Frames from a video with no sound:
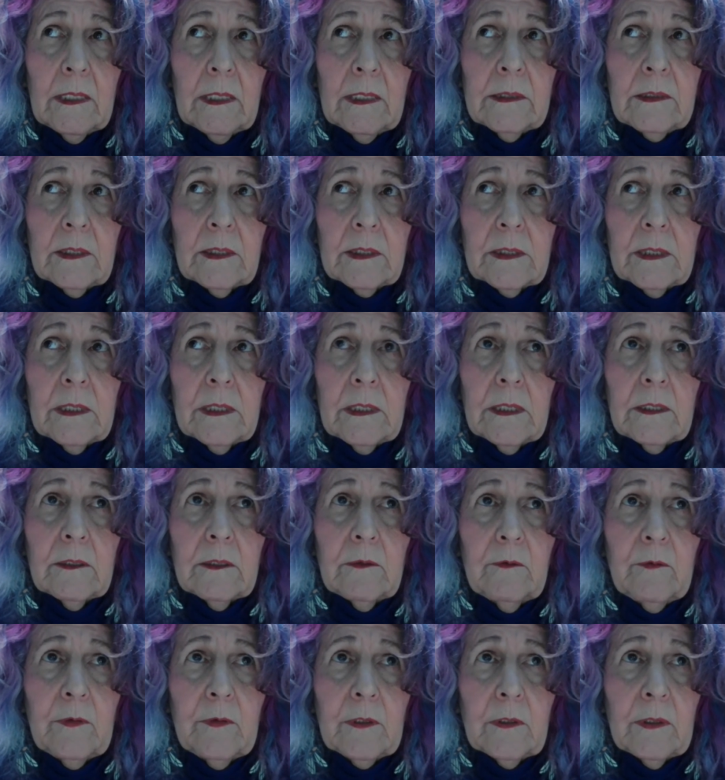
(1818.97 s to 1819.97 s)
and I'd
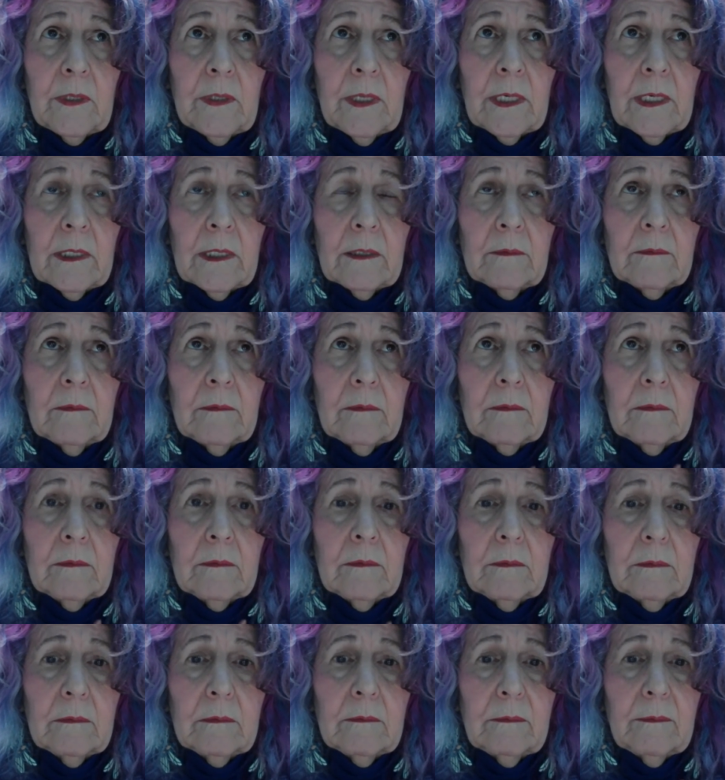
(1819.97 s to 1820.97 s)
start to feel that
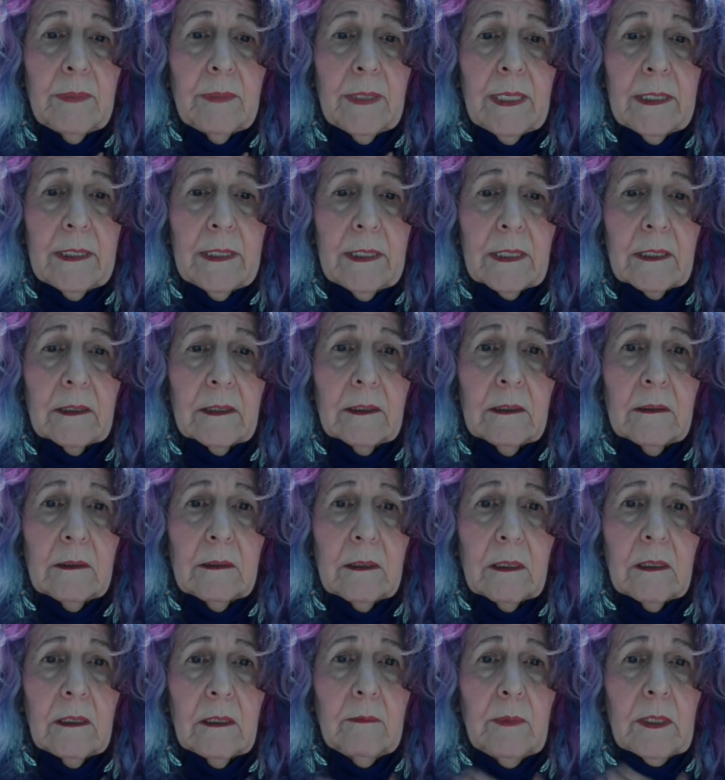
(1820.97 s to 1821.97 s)

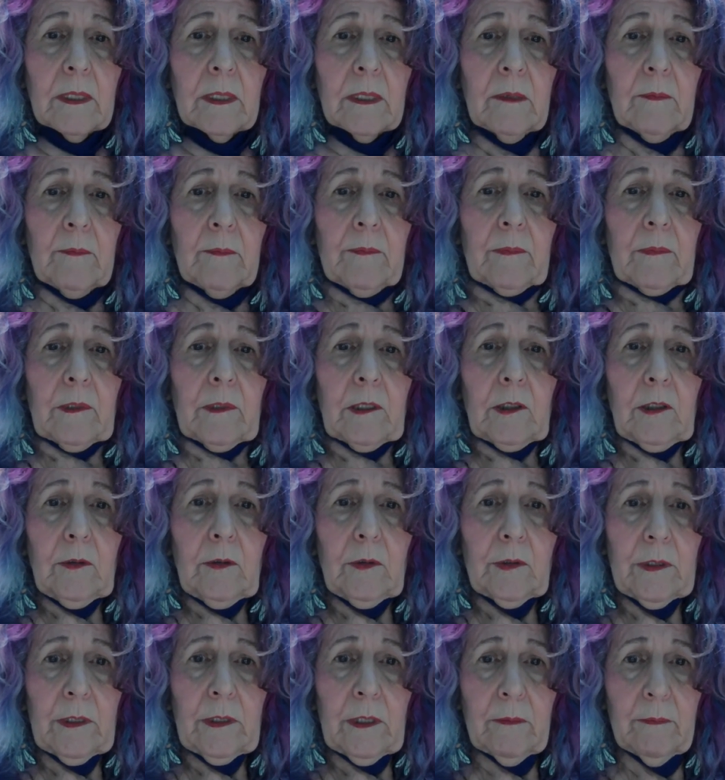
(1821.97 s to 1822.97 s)
panic coming up,
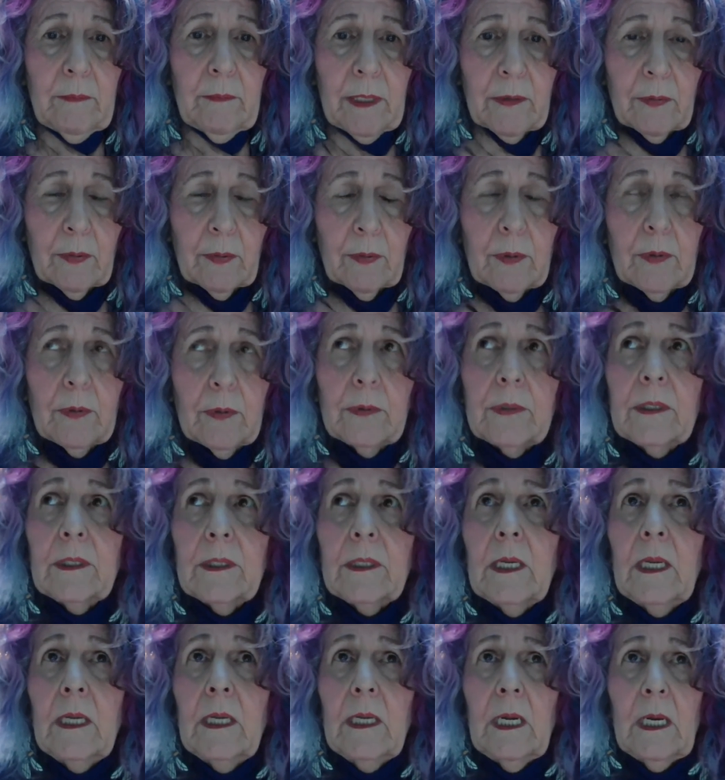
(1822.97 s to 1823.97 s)
closing up my
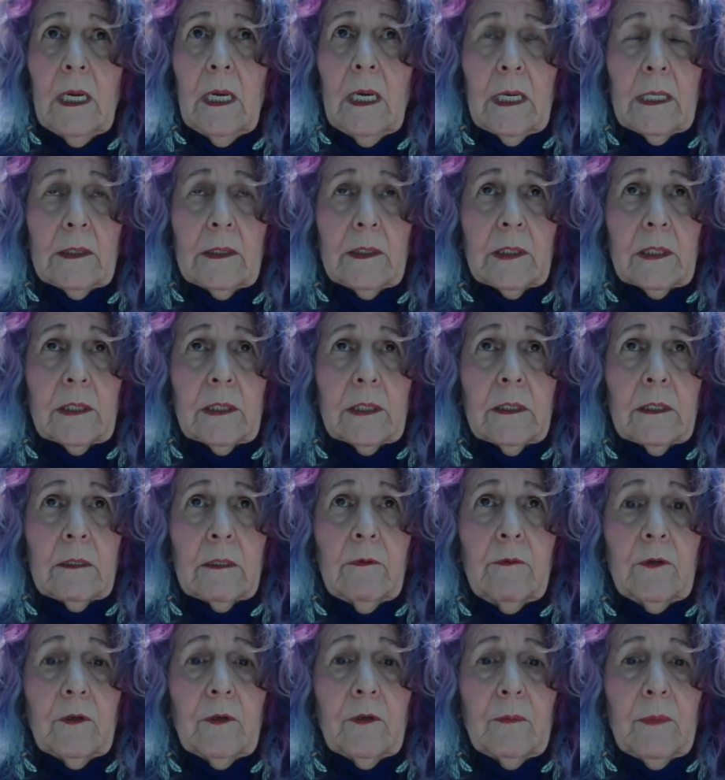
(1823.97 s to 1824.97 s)
throat. I'd
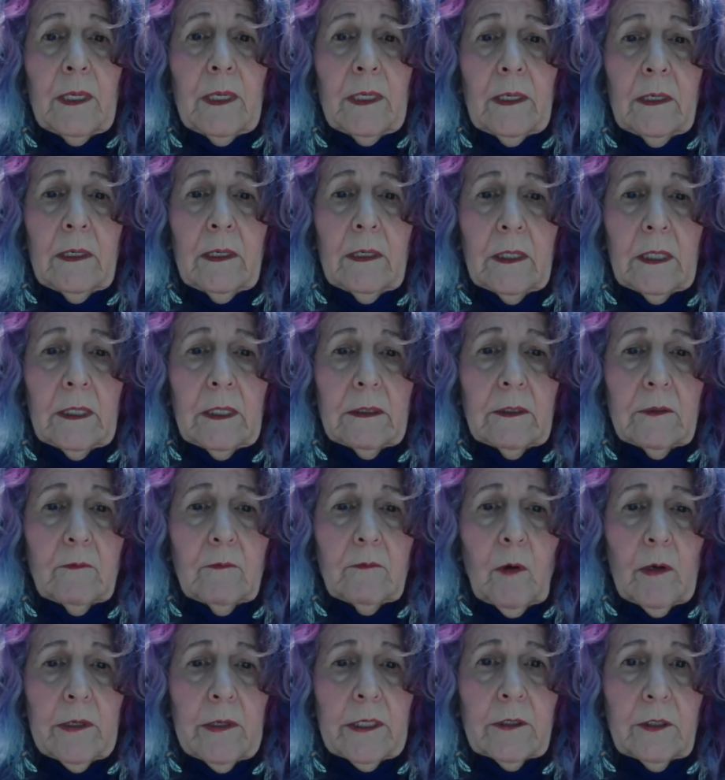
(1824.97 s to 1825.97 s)
start to feel my
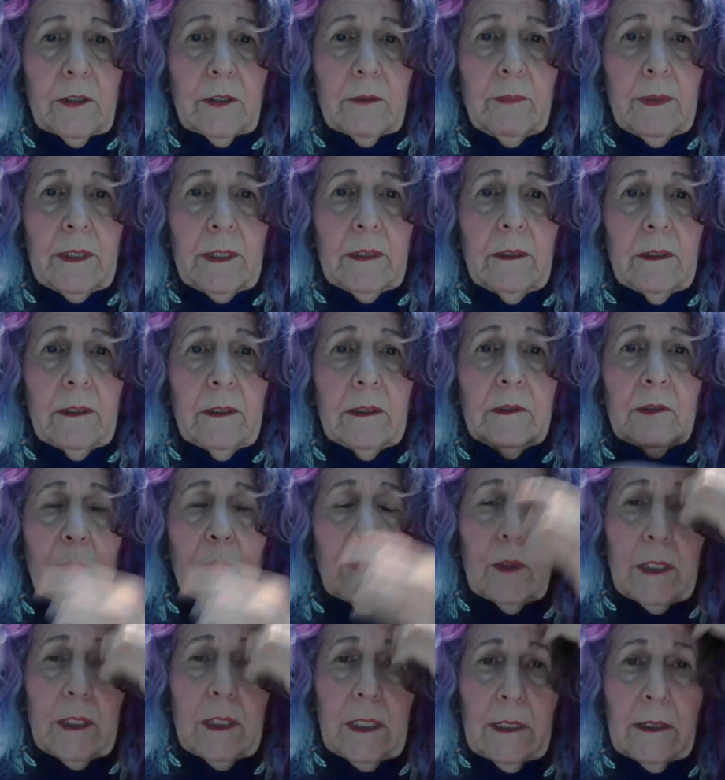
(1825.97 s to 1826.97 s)
heart wanting to beat
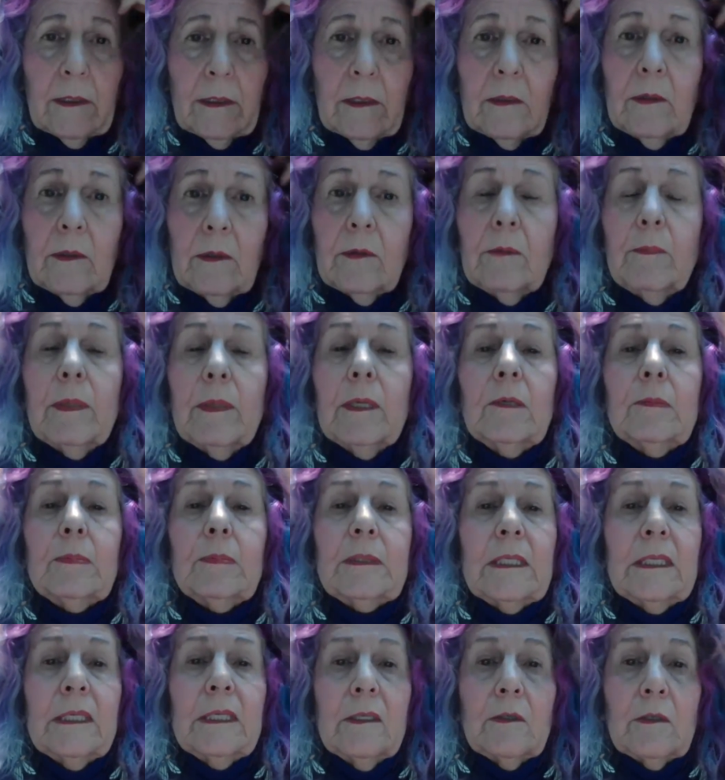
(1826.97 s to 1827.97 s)
its way, the
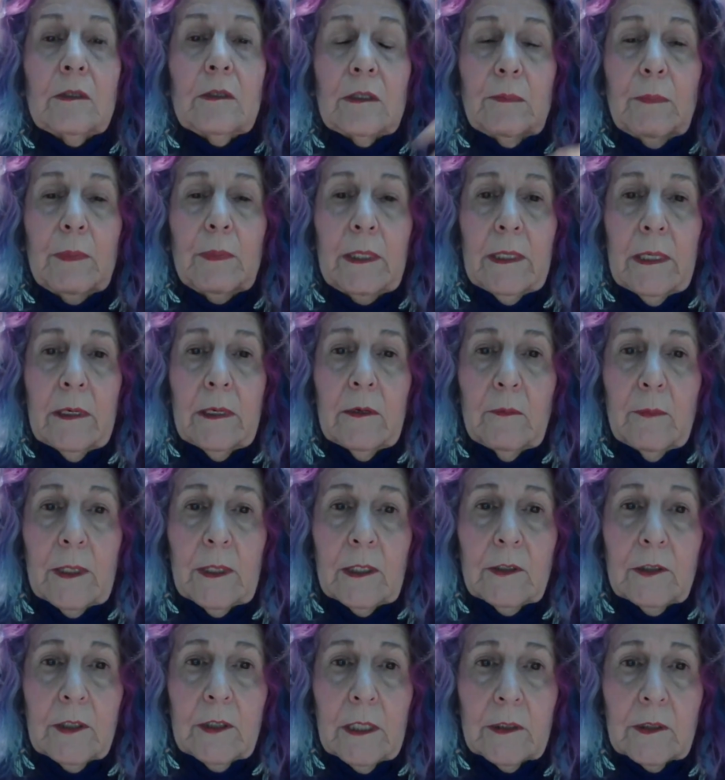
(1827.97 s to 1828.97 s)
palpitations beat out
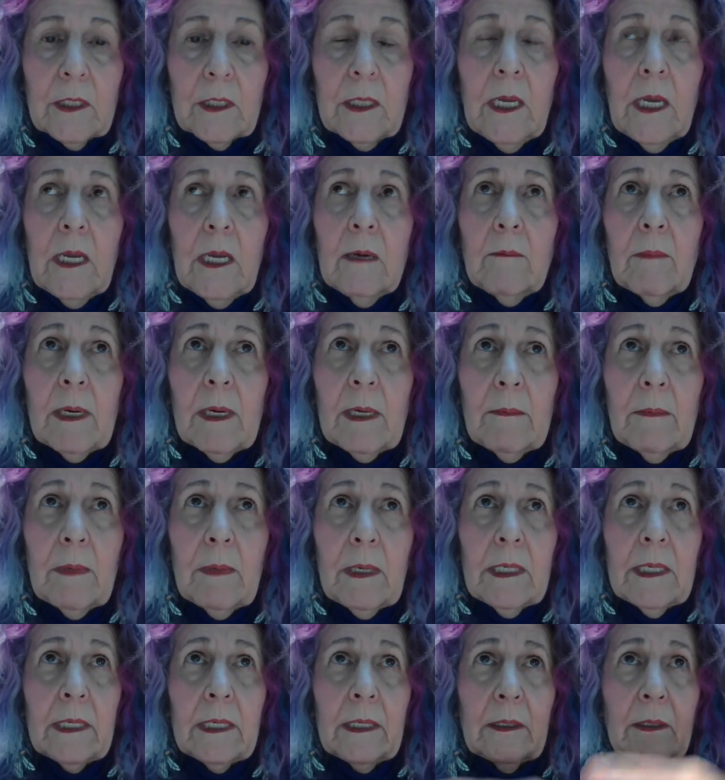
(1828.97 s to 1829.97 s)
of my chest.
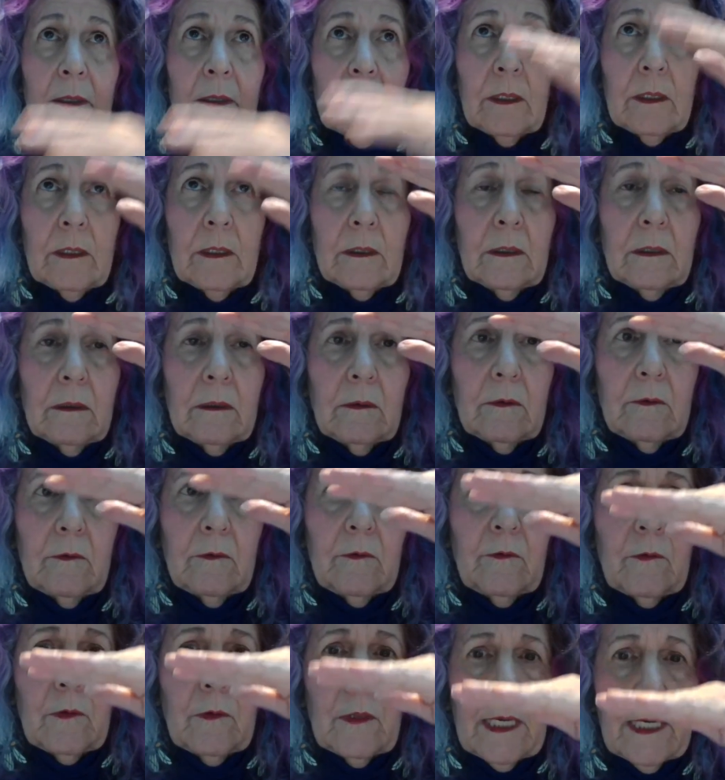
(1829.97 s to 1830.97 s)
My mind,
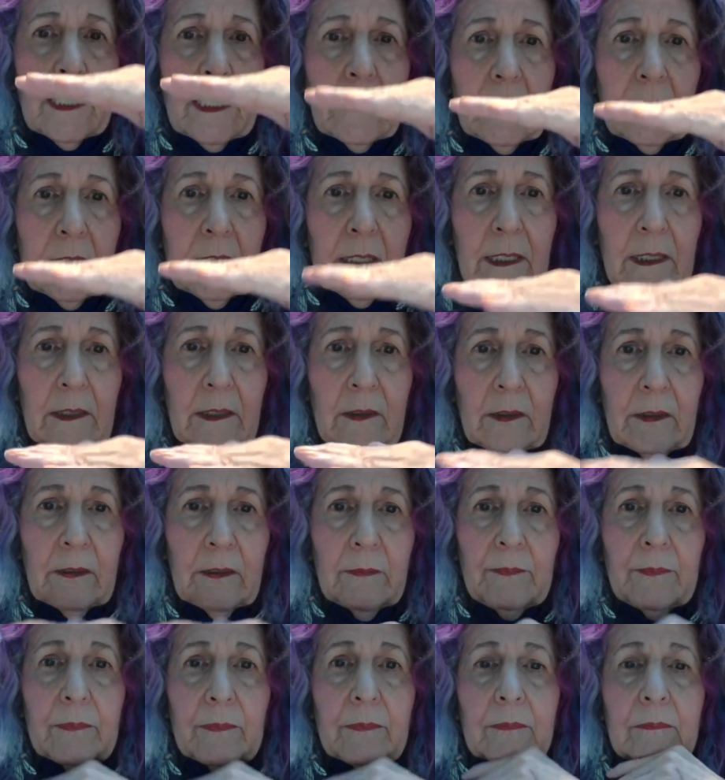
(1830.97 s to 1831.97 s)

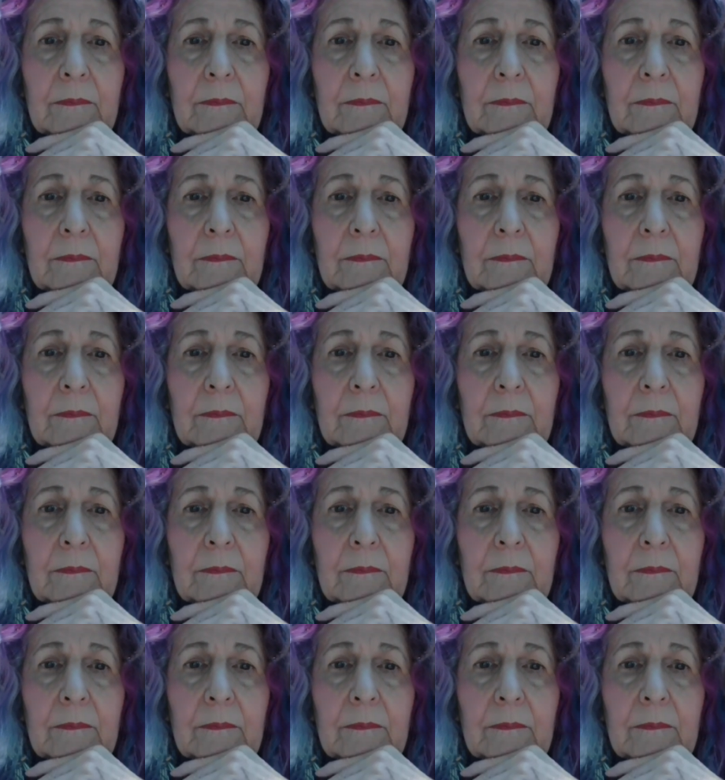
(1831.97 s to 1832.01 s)
flatline.